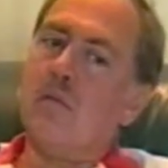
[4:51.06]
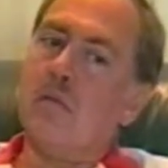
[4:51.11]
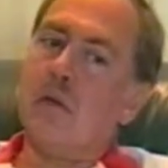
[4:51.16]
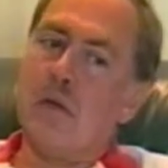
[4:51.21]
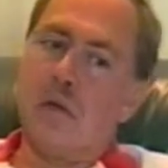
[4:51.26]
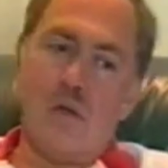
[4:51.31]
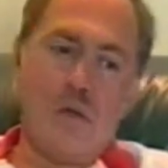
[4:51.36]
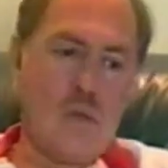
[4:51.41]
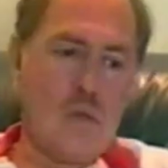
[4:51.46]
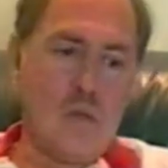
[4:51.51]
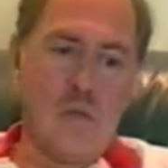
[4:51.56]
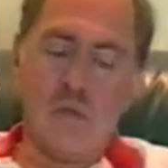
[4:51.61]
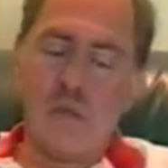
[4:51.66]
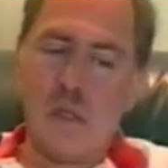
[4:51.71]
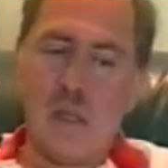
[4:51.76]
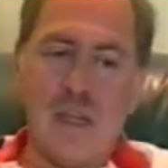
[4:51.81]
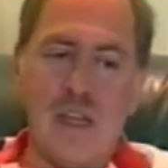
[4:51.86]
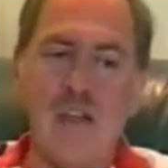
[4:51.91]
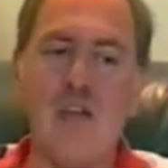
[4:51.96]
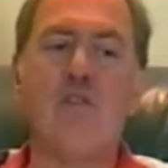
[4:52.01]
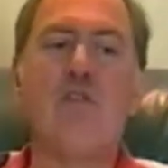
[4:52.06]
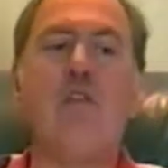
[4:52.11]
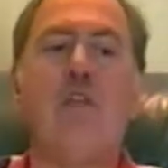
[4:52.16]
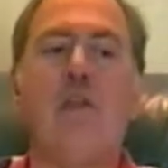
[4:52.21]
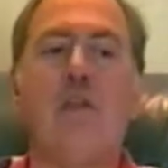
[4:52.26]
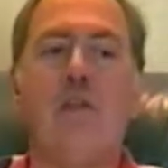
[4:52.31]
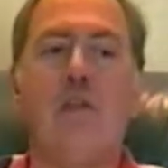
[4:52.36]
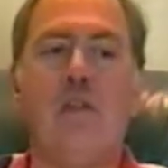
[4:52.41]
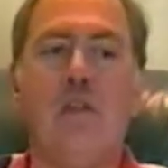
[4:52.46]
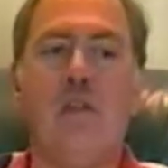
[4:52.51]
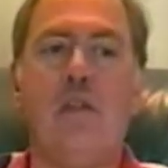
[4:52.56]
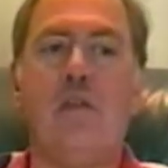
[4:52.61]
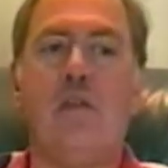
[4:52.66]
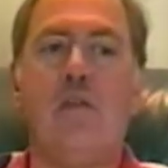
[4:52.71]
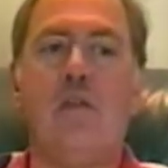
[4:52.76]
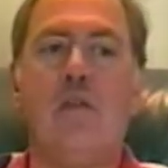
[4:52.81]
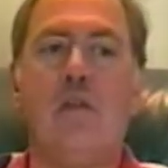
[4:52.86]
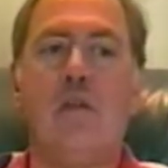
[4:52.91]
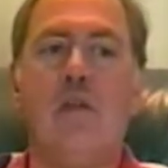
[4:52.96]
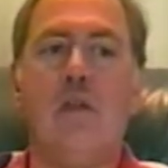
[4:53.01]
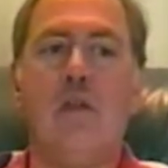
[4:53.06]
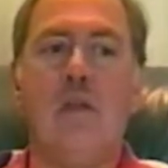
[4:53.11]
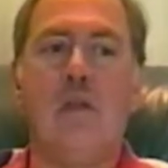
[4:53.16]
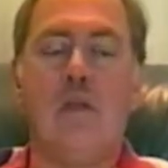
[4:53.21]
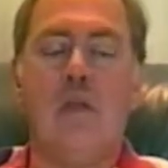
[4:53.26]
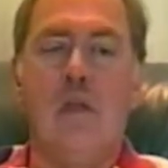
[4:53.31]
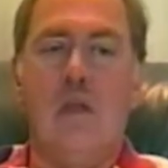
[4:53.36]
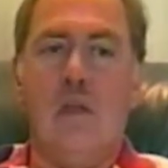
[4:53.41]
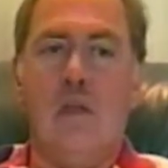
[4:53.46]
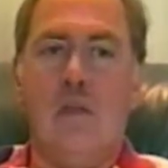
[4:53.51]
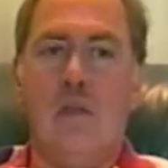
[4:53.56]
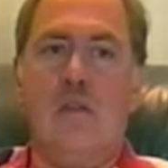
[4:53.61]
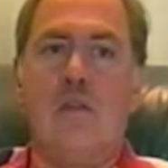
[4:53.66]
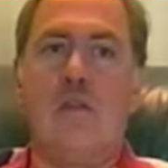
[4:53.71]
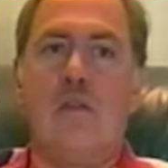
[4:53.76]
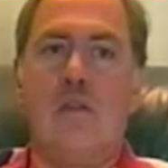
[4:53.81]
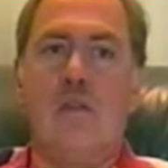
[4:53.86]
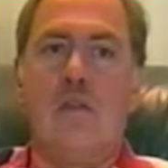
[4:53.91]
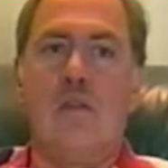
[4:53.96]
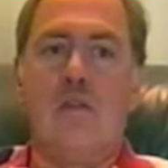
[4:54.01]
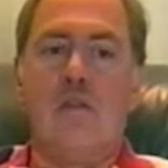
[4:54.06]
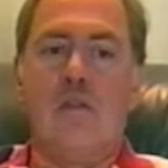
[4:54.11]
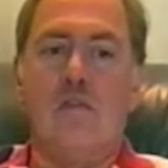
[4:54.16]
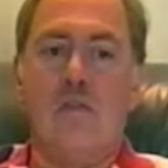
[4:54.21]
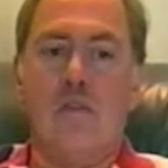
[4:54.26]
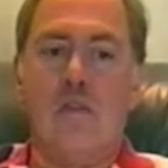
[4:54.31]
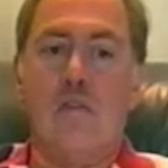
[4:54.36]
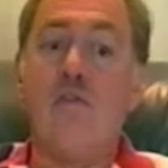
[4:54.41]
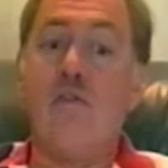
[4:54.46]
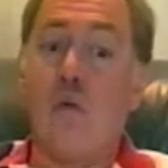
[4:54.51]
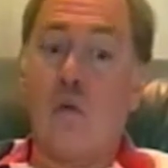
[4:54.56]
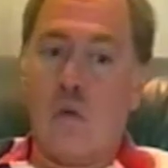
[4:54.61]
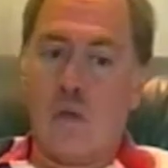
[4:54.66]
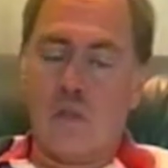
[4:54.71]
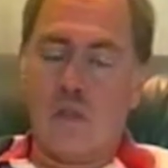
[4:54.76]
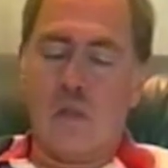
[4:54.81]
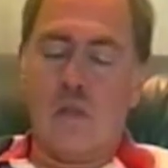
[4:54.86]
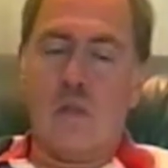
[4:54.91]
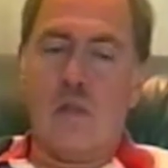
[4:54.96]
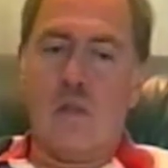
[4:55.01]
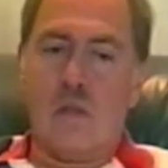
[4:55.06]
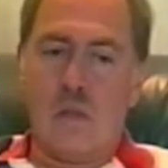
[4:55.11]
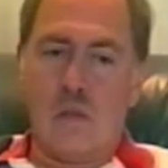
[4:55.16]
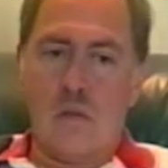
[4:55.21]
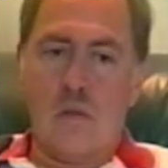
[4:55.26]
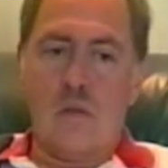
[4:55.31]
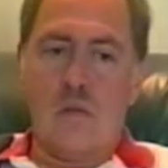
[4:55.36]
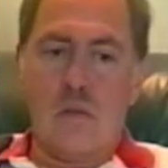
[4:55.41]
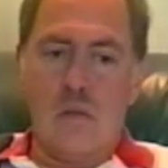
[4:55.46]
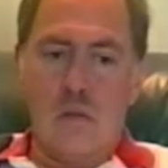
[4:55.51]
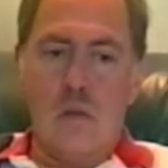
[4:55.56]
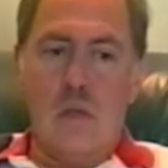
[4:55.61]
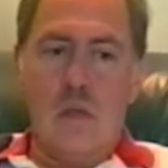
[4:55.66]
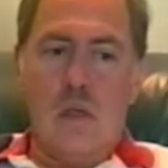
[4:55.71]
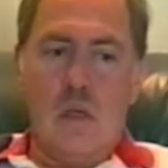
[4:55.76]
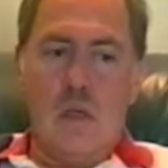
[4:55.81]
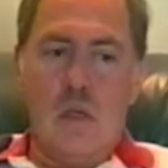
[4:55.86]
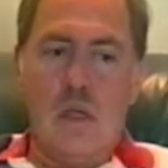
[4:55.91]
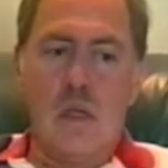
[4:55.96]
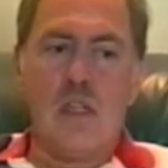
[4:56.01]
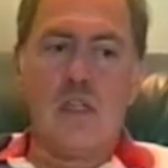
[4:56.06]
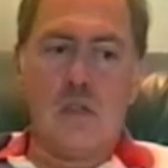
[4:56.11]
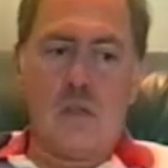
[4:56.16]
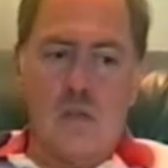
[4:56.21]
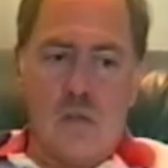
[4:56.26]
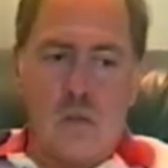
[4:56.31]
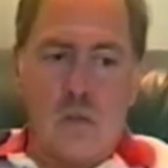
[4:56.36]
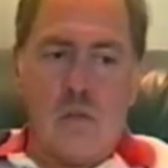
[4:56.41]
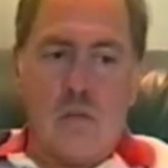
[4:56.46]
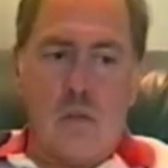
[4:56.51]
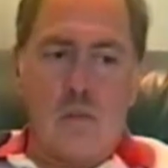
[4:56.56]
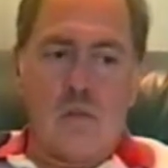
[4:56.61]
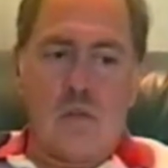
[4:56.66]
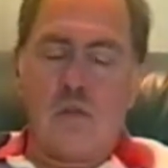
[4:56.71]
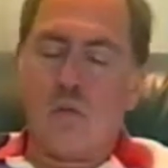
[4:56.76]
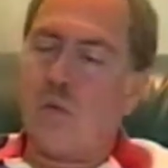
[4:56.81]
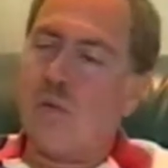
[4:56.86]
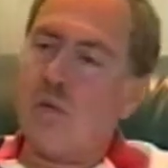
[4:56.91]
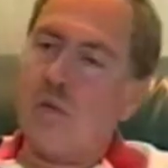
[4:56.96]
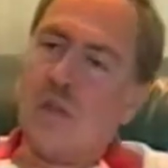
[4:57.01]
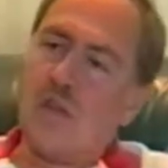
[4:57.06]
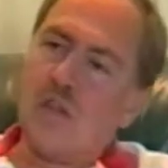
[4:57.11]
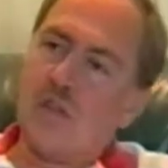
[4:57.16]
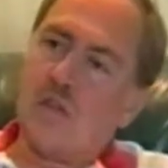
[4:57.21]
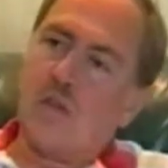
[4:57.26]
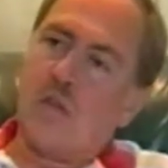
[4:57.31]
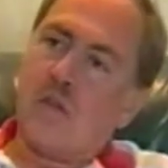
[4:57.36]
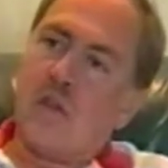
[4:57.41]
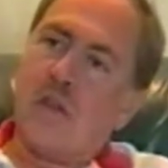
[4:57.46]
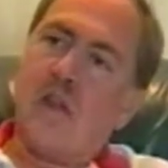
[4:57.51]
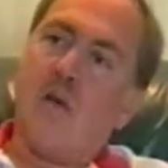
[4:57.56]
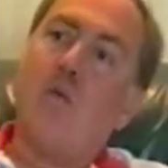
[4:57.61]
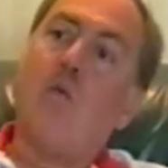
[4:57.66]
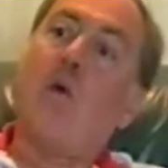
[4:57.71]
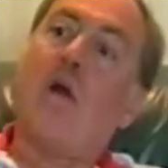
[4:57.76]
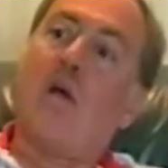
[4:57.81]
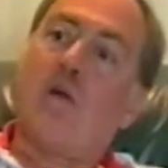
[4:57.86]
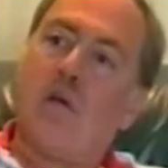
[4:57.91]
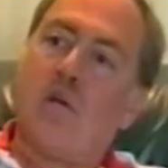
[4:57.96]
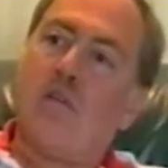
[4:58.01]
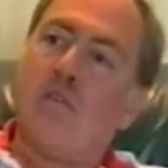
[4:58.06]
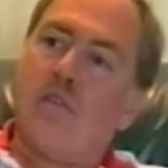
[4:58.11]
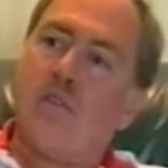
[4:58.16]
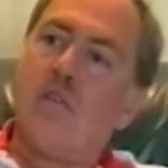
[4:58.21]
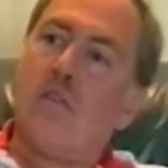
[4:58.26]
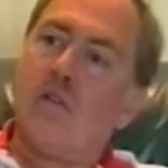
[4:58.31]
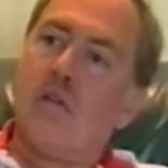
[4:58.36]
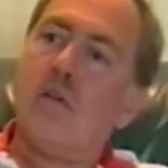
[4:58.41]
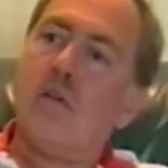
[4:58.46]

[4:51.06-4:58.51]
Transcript: because it was a caretaker year in the sense of focusing on issues that members weren't necessarily aware of.